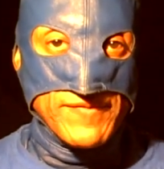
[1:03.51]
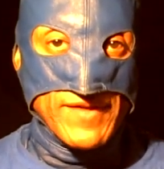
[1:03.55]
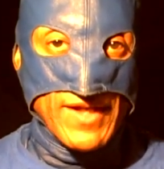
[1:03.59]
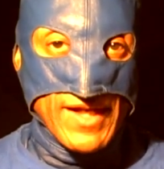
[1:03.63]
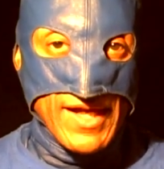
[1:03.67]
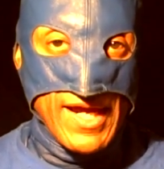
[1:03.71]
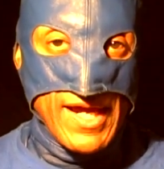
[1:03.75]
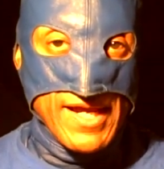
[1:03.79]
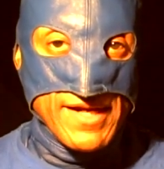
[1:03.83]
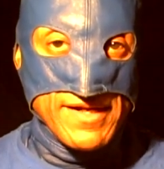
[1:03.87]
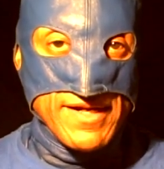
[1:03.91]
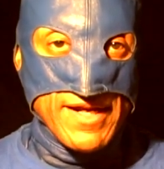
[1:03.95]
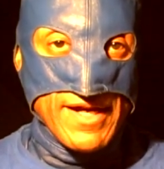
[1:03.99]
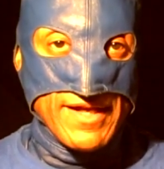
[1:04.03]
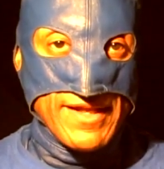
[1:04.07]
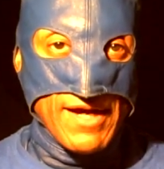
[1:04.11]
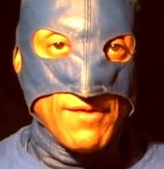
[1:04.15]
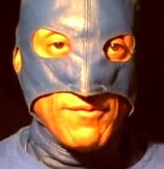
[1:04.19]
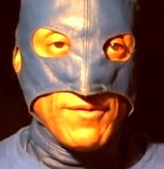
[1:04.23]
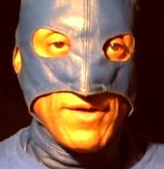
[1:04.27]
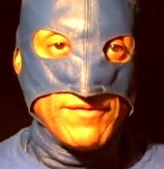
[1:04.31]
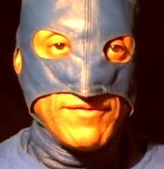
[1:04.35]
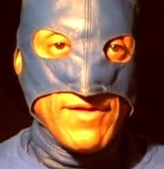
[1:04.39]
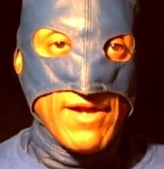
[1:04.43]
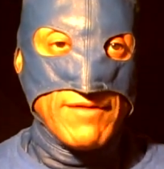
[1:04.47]
And that
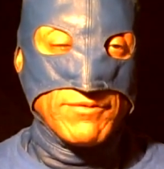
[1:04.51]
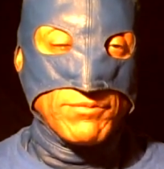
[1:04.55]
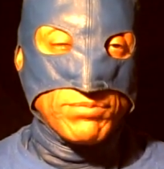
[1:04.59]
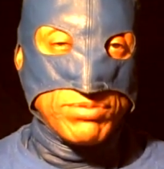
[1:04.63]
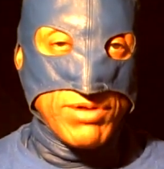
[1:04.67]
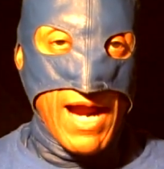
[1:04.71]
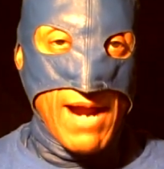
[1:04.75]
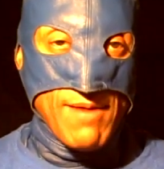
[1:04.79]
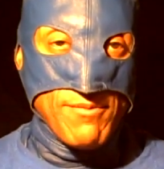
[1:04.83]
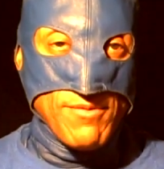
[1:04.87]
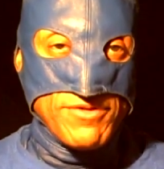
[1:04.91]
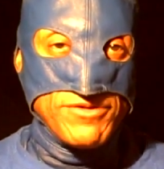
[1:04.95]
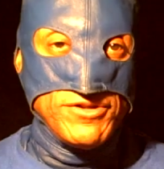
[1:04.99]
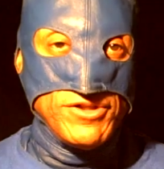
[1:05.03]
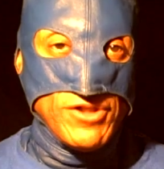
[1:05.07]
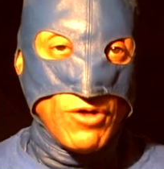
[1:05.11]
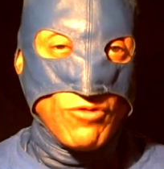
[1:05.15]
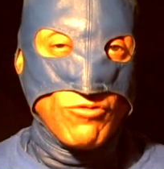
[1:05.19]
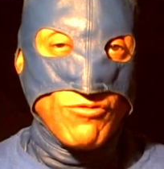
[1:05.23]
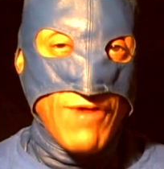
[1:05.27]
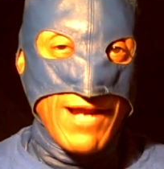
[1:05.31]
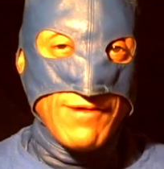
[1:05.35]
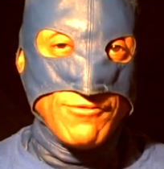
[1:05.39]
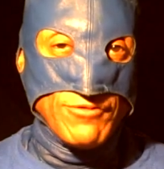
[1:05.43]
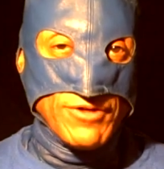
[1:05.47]
way, if you have a problem with it, you know
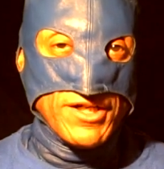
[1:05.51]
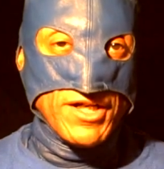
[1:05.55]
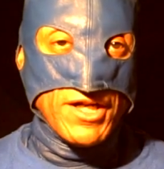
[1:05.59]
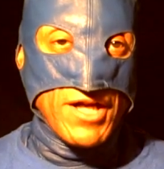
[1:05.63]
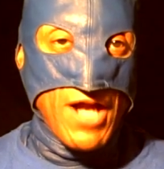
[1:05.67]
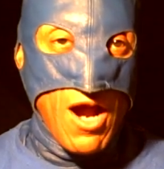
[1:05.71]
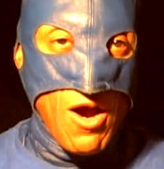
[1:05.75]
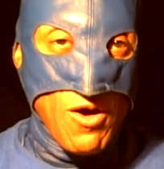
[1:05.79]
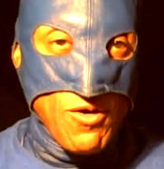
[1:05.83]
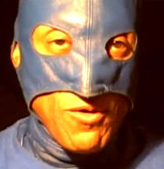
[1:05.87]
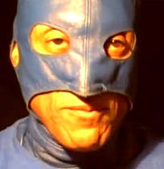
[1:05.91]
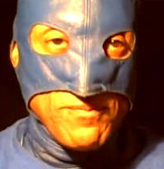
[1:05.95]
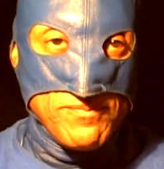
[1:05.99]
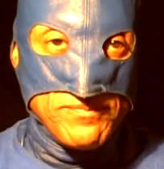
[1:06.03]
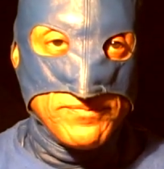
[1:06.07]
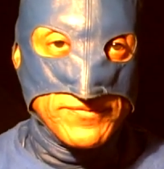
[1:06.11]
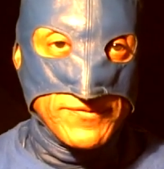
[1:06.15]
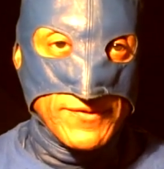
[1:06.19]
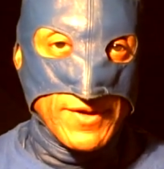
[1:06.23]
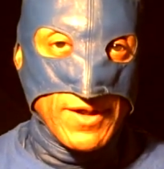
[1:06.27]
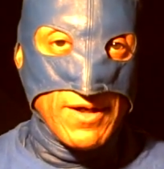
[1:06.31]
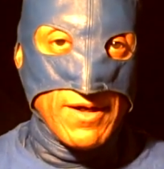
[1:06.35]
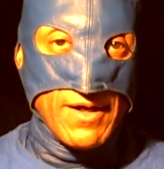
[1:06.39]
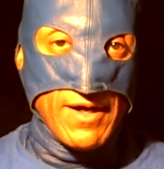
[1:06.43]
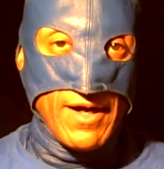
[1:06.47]
right where to go,
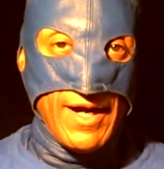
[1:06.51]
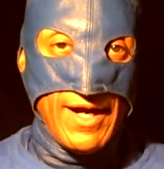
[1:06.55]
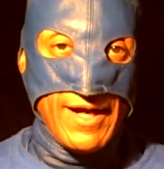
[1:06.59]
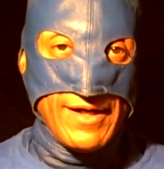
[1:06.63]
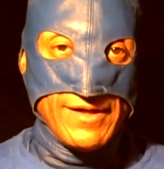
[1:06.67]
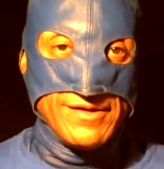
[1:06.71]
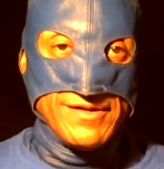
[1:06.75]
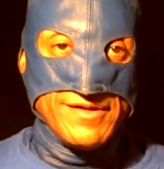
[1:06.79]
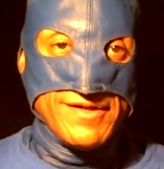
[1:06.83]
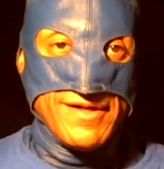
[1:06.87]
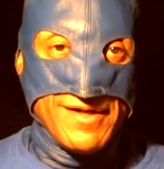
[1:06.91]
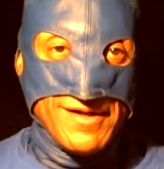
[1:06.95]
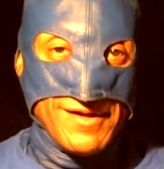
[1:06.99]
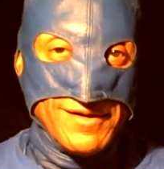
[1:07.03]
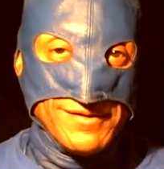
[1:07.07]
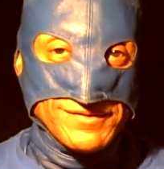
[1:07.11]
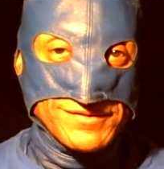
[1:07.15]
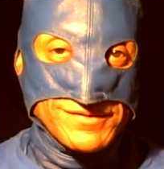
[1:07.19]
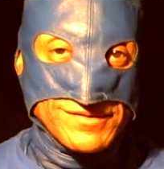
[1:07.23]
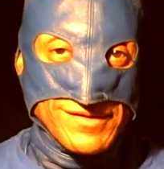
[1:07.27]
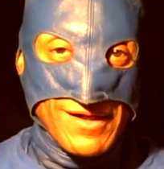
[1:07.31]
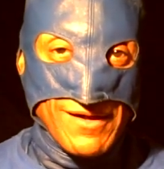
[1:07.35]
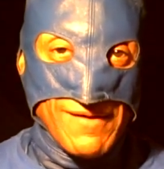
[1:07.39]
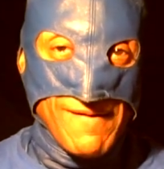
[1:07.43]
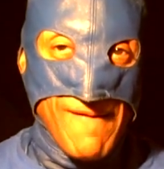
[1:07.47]
all right? You know,
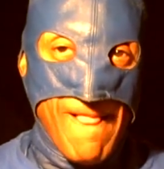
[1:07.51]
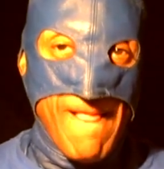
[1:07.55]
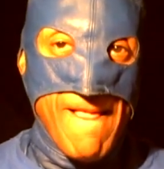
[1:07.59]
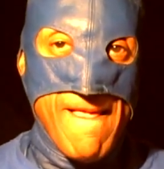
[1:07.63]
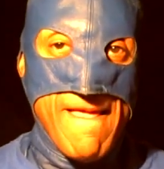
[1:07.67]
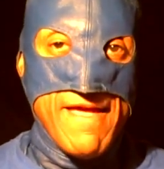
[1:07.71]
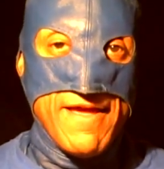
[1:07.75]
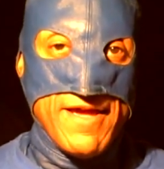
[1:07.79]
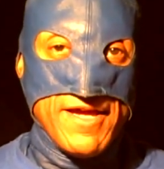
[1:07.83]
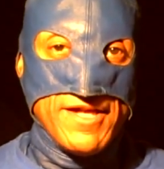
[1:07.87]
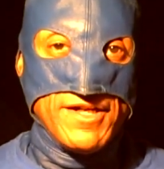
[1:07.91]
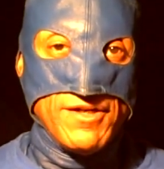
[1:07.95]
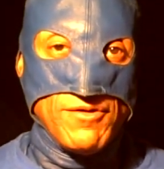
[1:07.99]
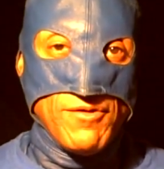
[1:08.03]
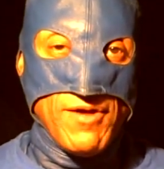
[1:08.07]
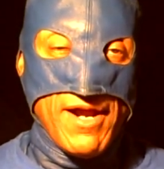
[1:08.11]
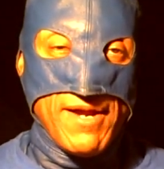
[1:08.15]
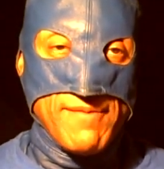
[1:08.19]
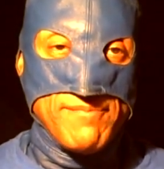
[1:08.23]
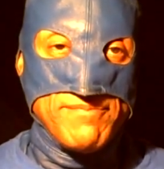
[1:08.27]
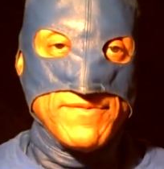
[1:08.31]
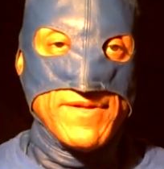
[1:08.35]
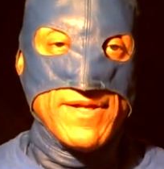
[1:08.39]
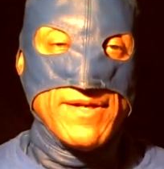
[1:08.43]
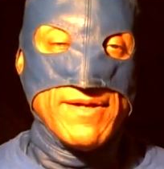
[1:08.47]
so
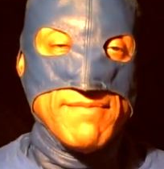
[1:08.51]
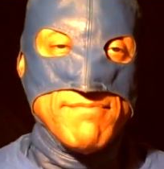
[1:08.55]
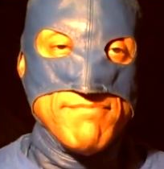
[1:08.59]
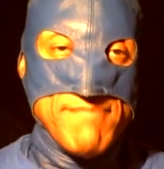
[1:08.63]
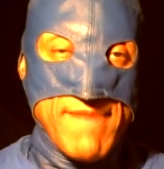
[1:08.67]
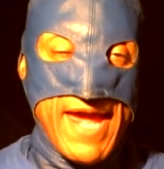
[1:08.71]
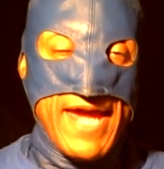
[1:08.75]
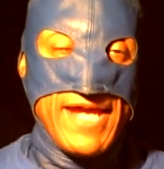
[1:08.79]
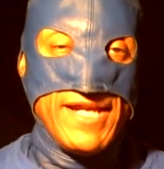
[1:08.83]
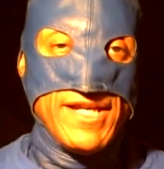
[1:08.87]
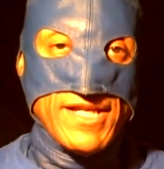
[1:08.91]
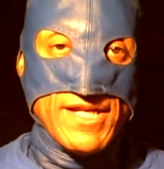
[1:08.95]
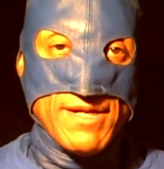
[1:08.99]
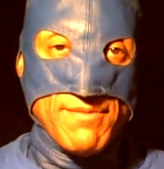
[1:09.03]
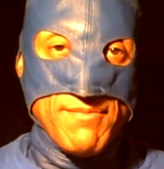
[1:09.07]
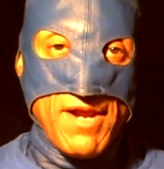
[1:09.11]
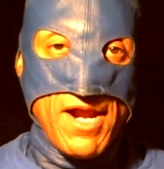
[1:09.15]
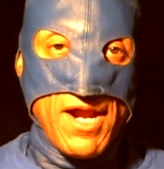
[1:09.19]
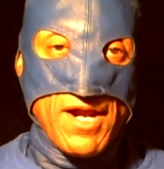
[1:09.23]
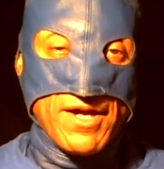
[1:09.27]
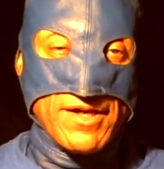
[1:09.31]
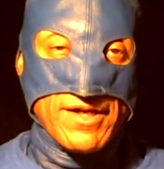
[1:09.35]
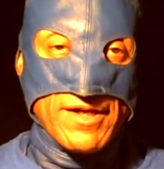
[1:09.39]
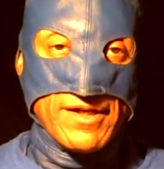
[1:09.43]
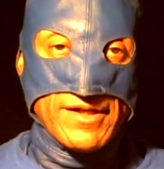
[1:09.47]
anyway, made in
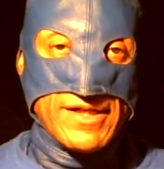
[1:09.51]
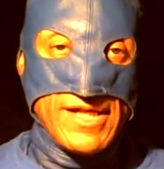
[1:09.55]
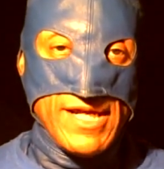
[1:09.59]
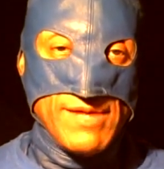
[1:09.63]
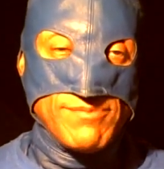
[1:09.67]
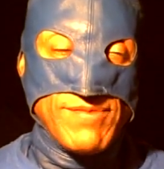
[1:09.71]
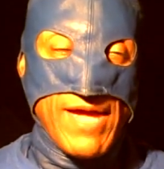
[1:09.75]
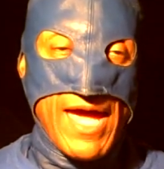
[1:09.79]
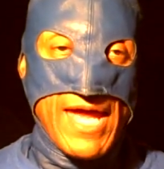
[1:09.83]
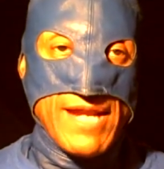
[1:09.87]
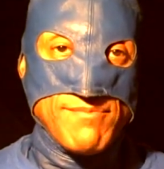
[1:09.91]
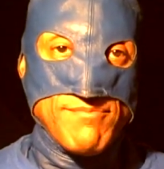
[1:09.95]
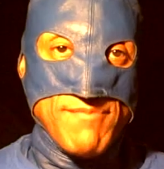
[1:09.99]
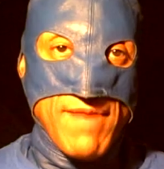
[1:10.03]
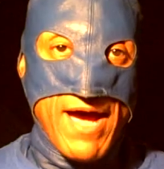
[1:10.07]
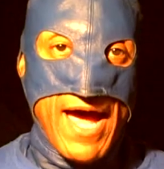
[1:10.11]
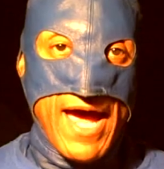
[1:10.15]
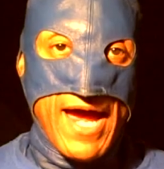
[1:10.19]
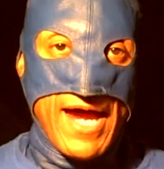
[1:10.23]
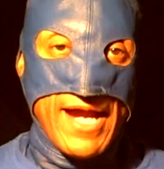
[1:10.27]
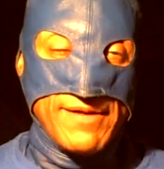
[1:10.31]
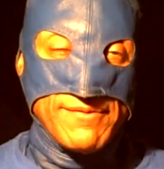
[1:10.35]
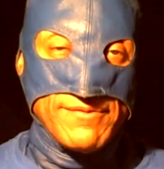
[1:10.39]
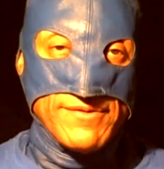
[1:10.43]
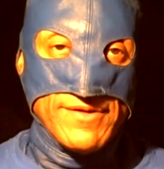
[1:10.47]
America. Keep that in
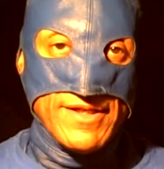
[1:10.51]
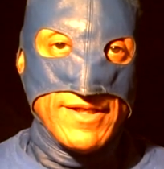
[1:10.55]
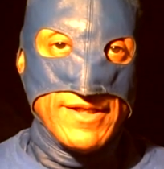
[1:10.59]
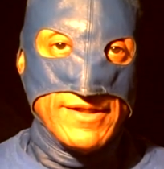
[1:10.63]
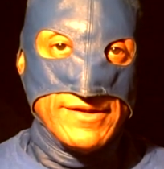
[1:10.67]
mind.